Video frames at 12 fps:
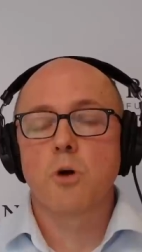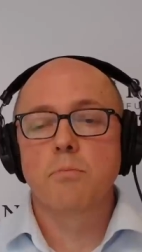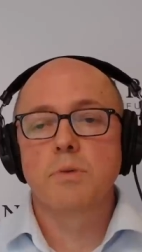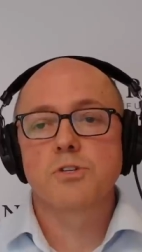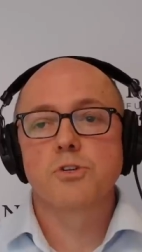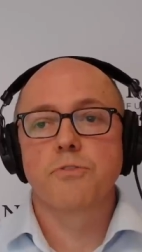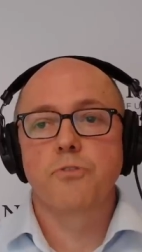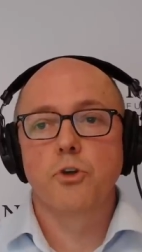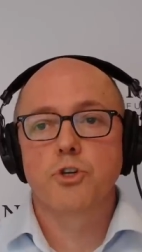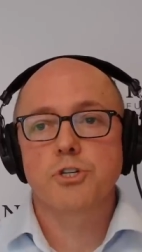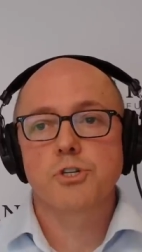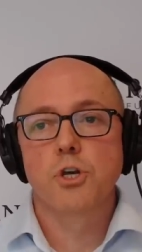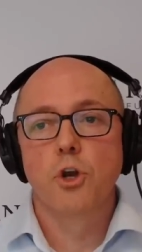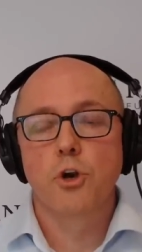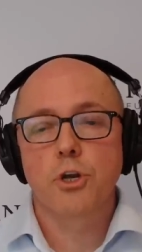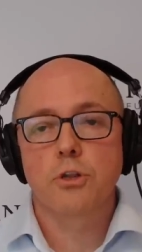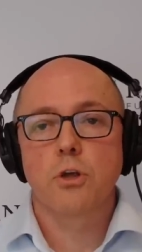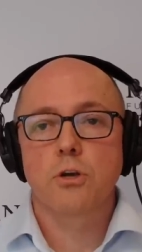problem is if you just
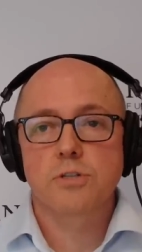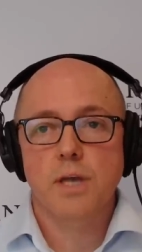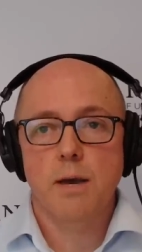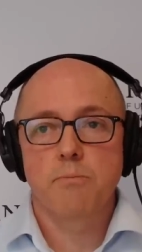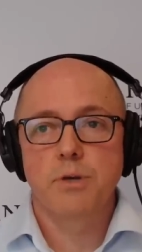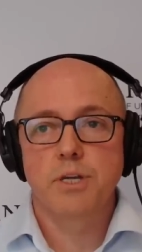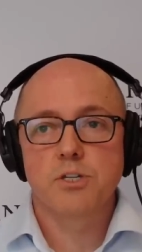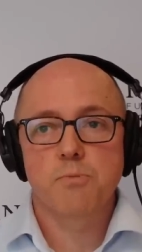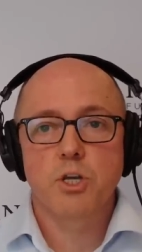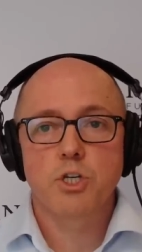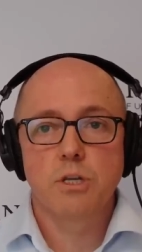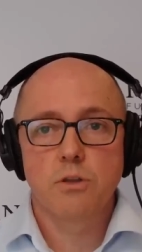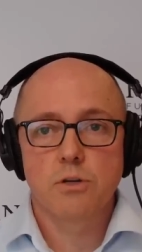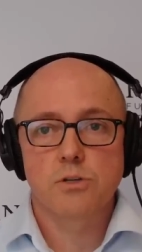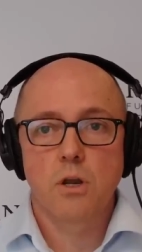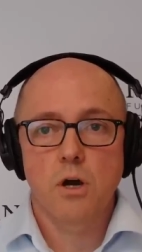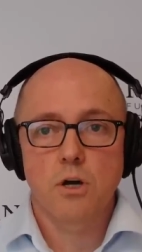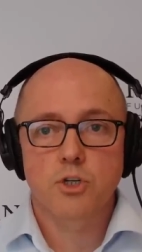look at those companies, especially
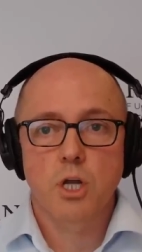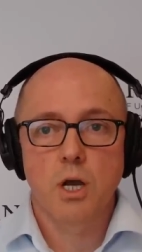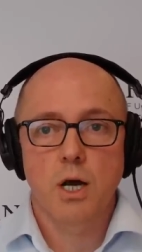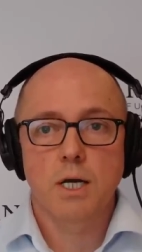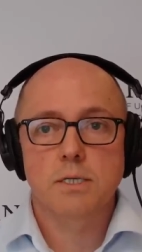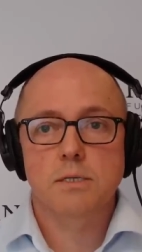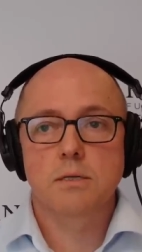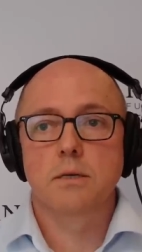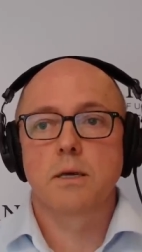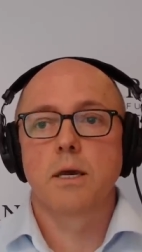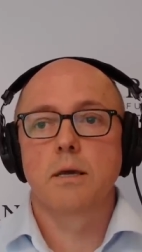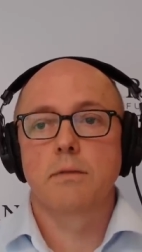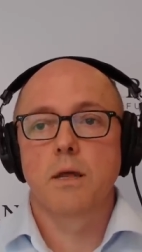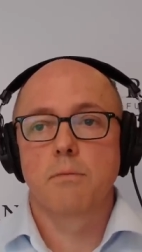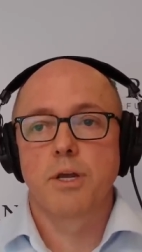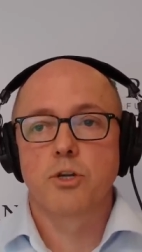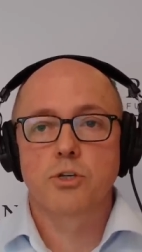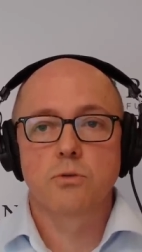those large guys, okay, that
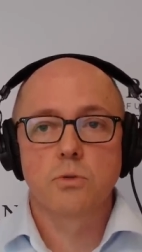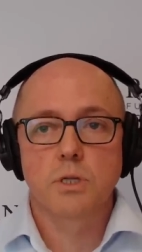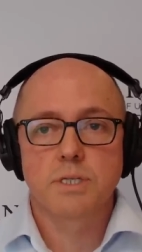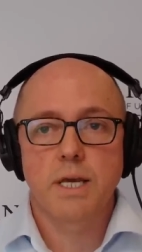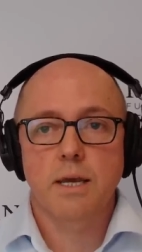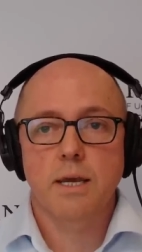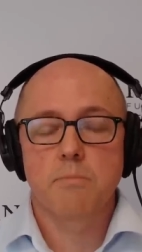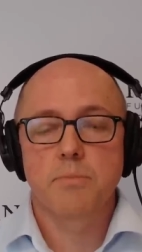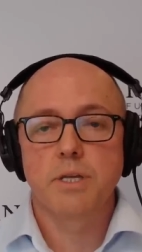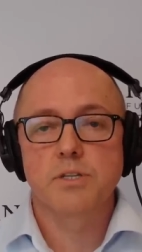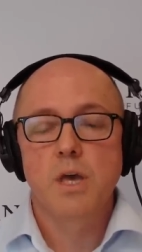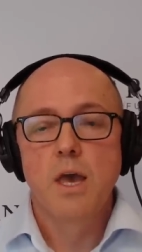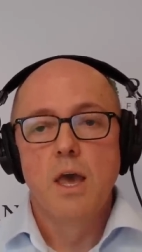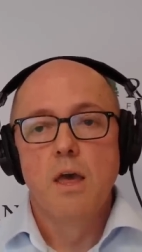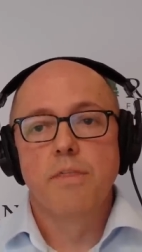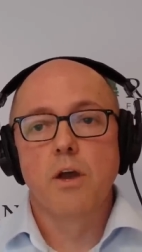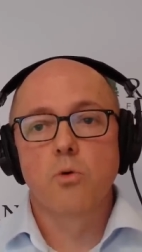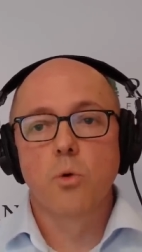I mentioned, all the tech companies,
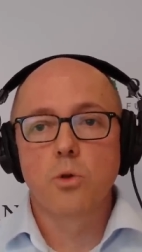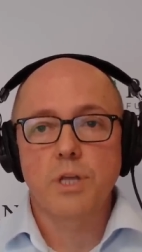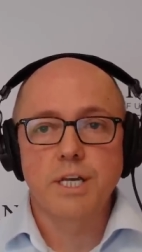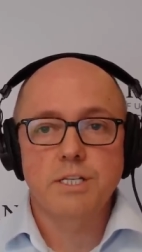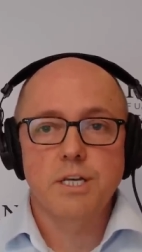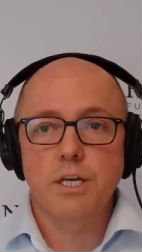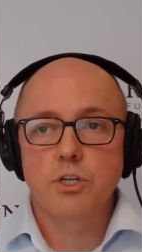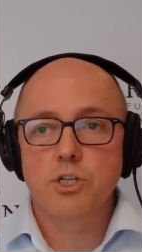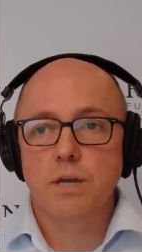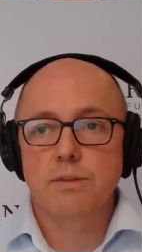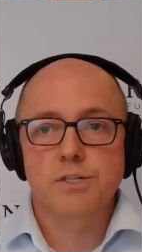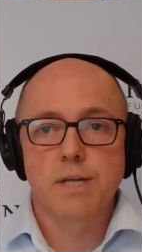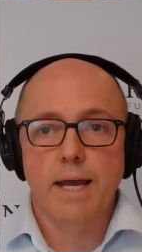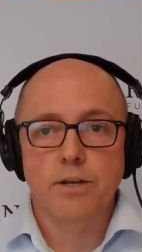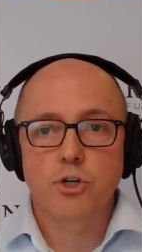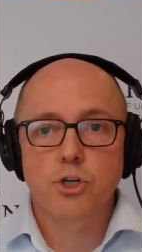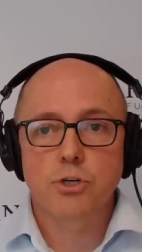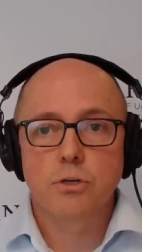they're all eating each other's
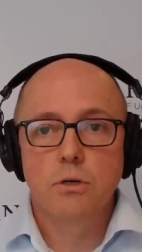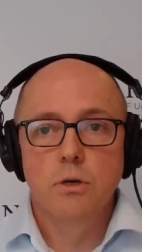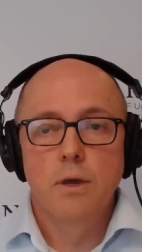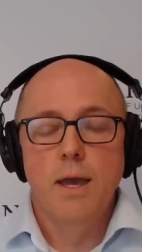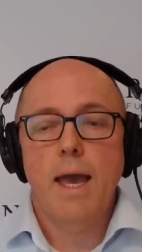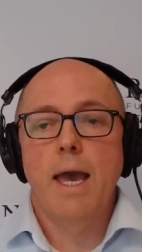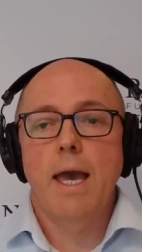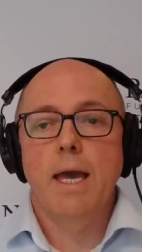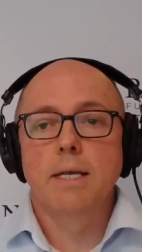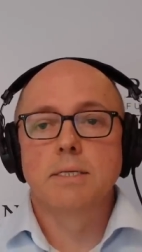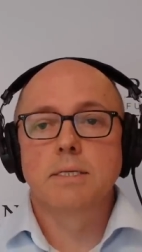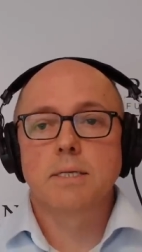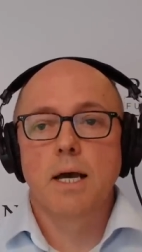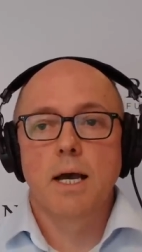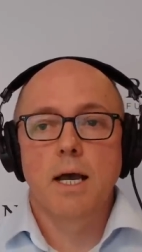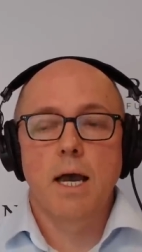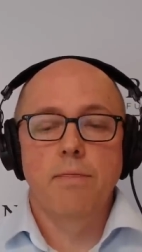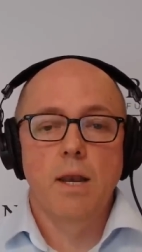lunch. And
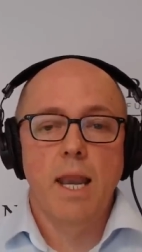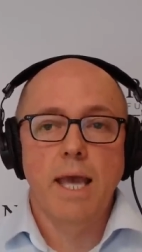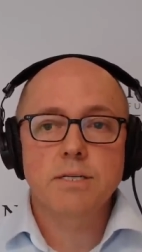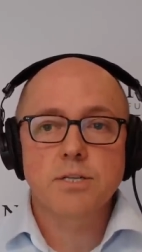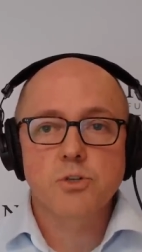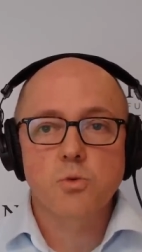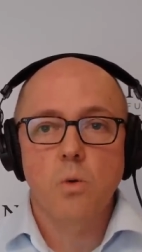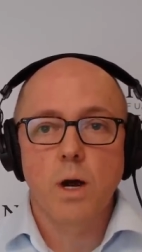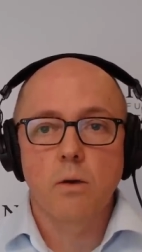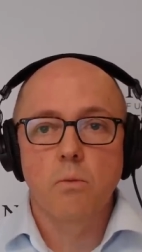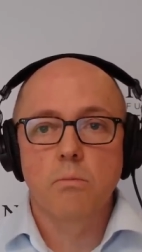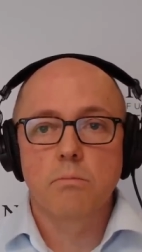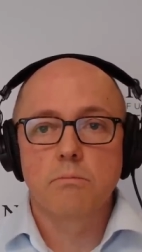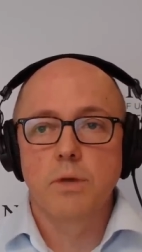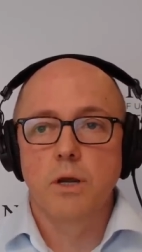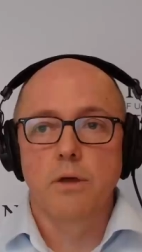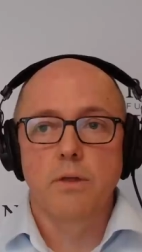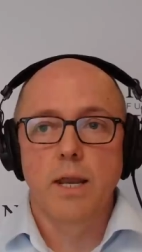uh, and the latest one,
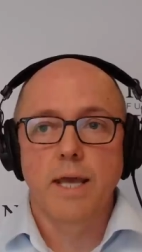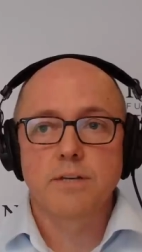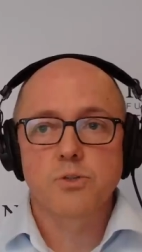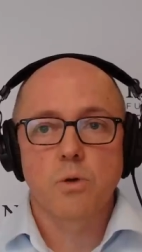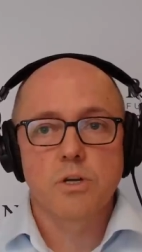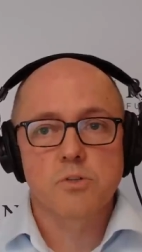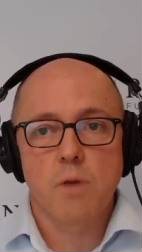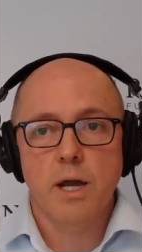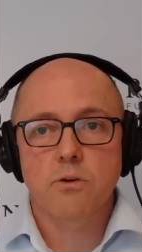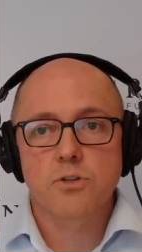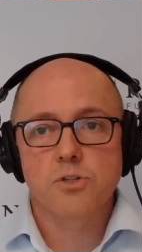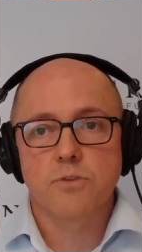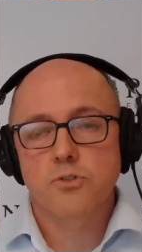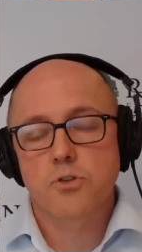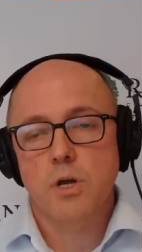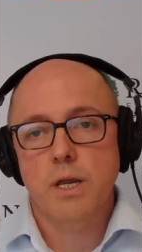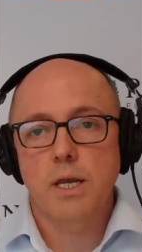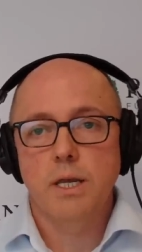you know, the latest one is
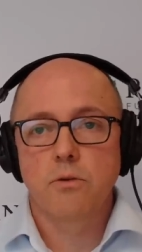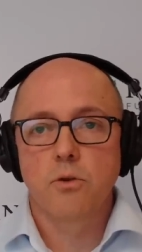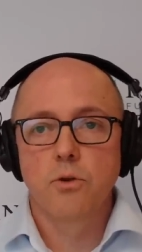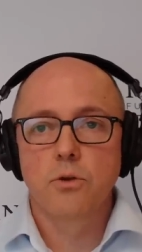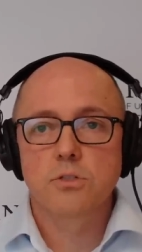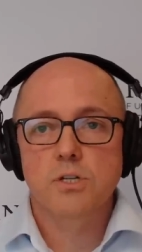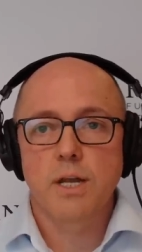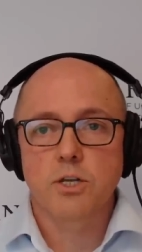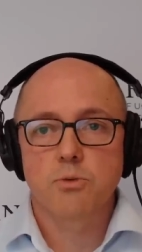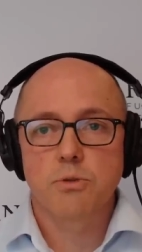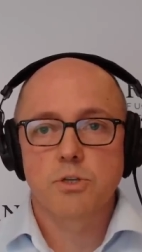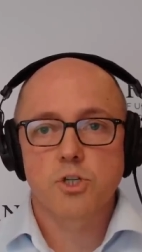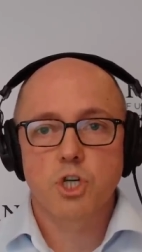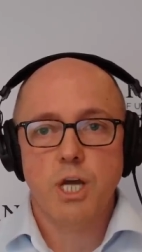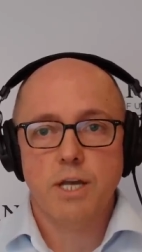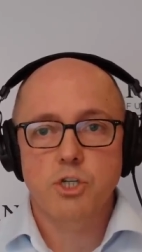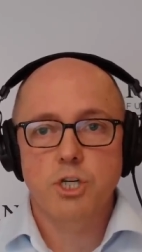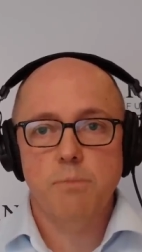Microsoft's trying to eat Google's lunch with this
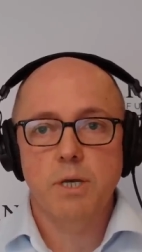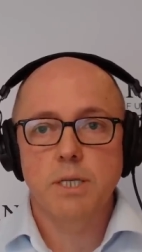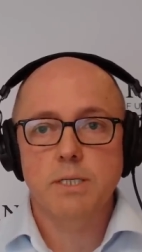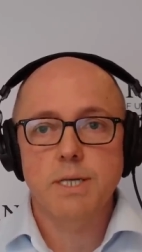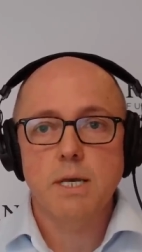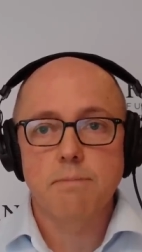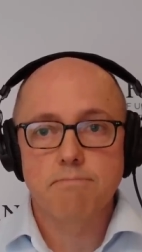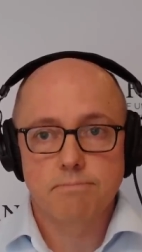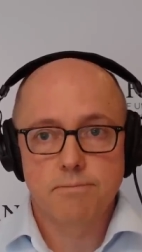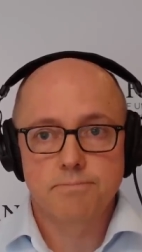Chat GPT.